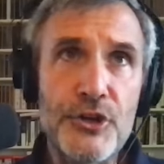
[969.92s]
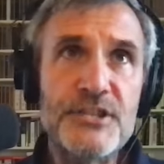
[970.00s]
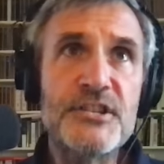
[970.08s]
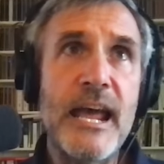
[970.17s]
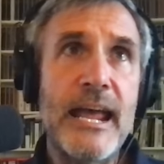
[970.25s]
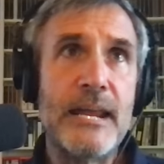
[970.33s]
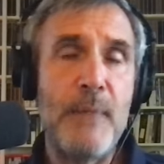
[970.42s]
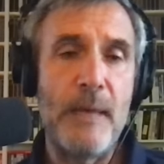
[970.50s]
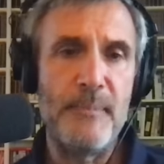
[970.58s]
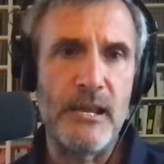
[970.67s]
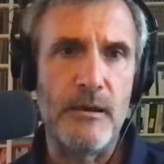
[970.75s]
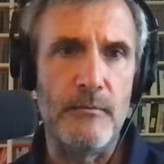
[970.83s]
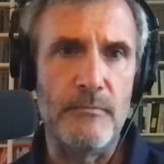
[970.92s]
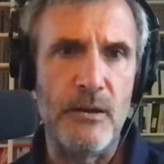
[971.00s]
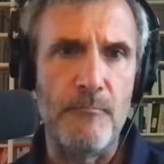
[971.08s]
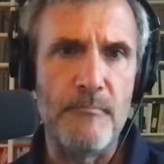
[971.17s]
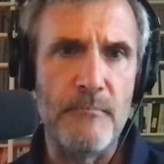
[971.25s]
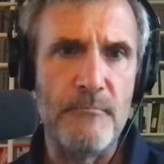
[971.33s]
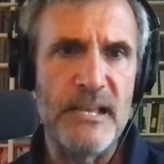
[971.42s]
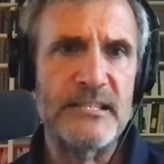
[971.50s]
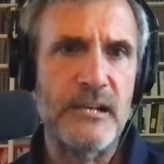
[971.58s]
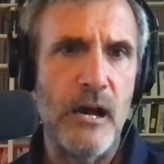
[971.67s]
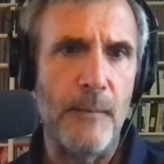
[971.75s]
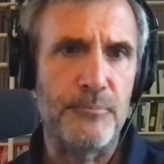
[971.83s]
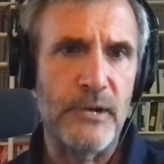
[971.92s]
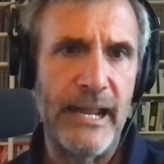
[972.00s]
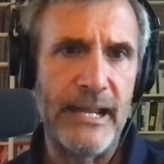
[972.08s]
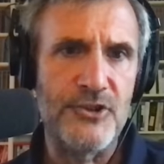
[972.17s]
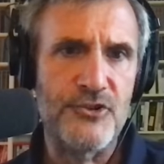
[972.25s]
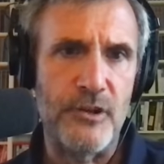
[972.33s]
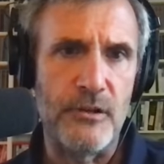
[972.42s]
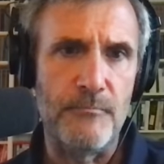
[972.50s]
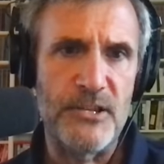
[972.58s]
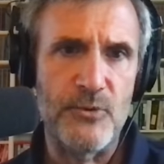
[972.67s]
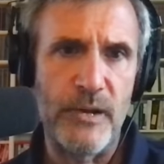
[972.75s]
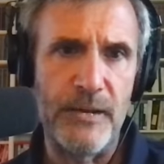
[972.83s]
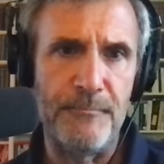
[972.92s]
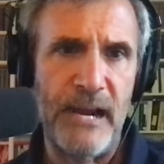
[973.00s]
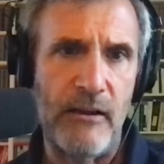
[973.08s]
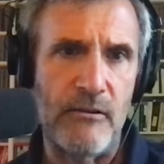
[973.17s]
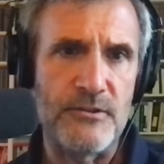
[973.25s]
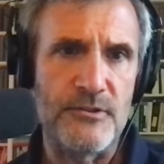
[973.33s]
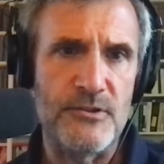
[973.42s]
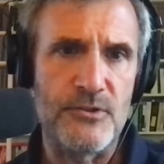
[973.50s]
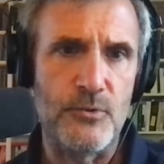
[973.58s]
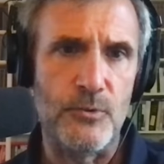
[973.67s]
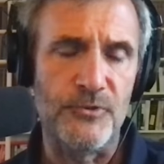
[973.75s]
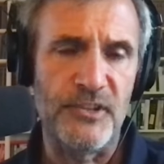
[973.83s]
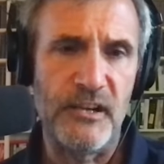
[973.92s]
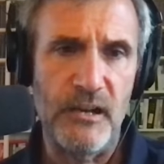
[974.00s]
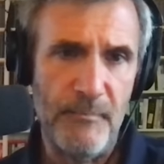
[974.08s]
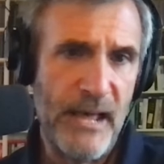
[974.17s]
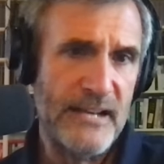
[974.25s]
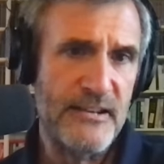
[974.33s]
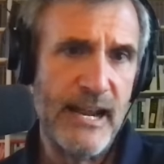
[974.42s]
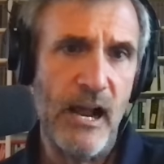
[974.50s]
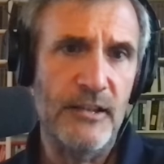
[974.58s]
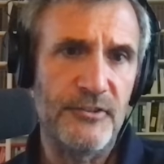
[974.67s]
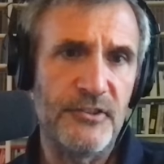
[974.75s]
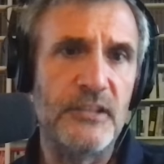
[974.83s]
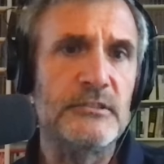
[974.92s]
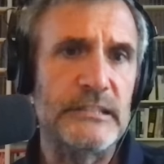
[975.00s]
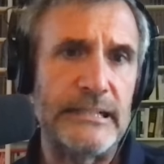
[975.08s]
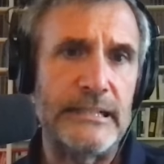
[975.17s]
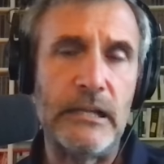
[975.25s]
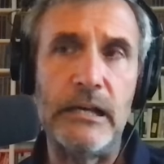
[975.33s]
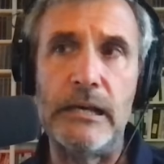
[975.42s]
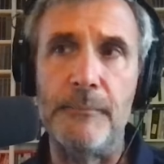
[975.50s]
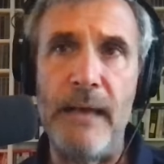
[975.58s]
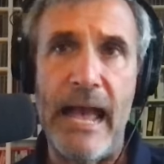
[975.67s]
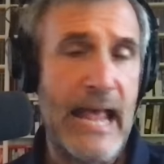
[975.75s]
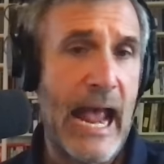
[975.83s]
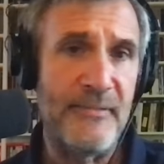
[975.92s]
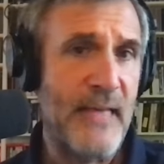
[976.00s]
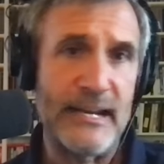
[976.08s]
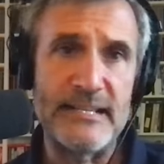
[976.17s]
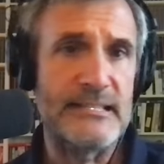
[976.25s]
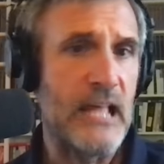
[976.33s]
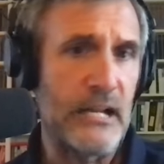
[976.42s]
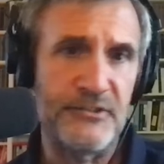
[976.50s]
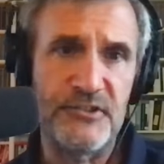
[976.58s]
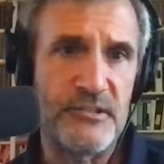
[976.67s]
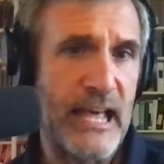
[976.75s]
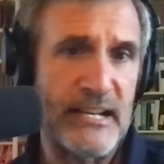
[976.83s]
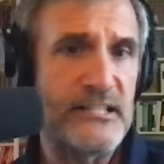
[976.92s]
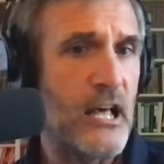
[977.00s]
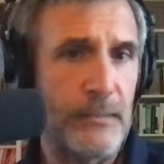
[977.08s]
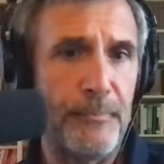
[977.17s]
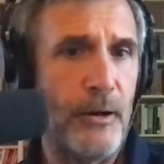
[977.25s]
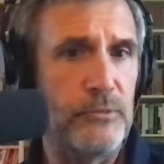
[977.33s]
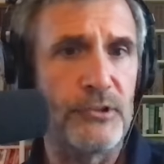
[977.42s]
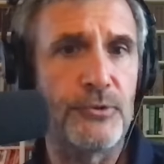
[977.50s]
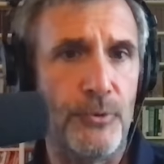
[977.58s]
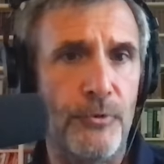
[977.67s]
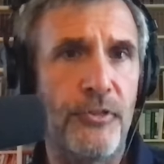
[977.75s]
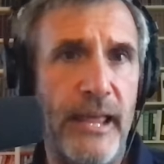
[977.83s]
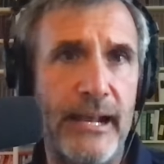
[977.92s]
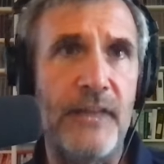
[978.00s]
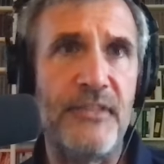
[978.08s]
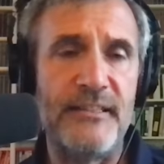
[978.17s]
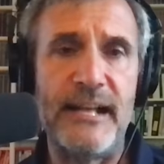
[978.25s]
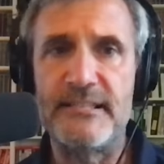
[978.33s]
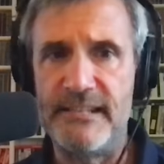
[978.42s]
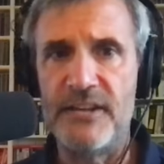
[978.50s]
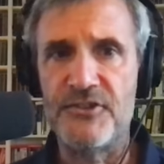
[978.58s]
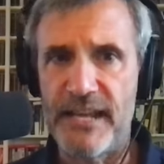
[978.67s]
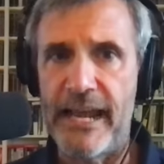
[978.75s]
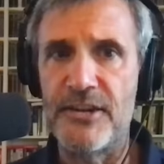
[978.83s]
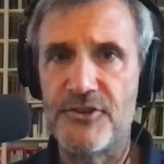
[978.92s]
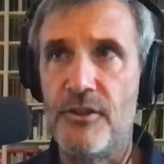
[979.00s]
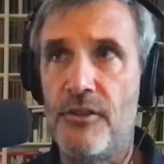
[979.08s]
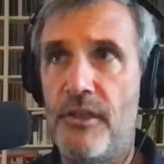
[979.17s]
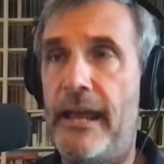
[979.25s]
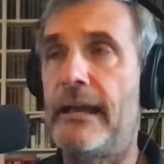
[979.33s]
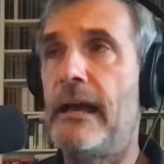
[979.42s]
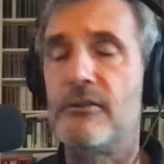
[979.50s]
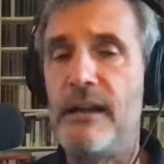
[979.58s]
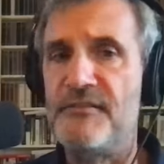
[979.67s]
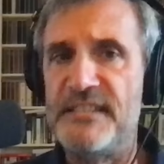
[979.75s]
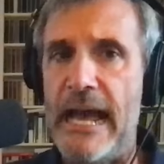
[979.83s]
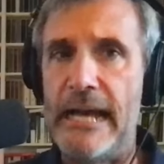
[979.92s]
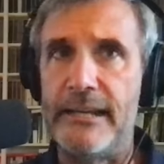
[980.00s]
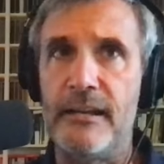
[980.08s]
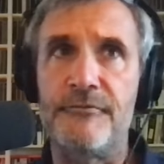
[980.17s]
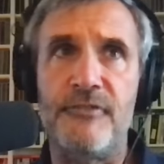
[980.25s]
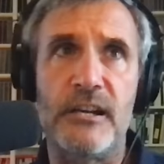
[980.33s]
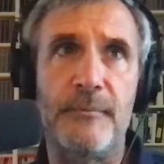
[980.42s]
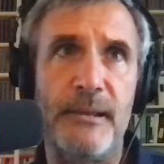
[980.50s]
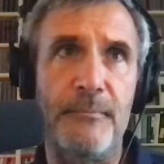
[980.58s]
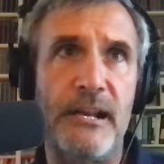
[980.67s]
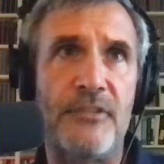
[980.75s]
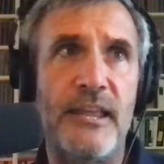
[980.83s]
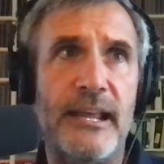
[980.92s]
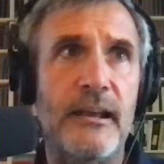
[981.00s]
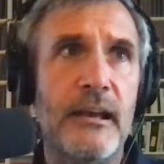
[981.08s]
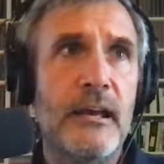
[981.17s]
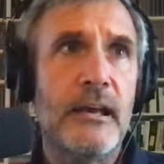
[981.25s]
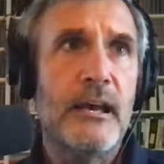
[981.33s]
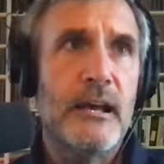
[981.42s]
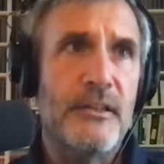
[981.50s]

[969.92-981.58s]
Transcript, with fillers: good day maybe a, um, you know miscomprehension between parents and schools, and on a bad day hostility. Um, and, and that is not that is not a public school thing. I think that's an education thing. I don't have data in front of me, but I think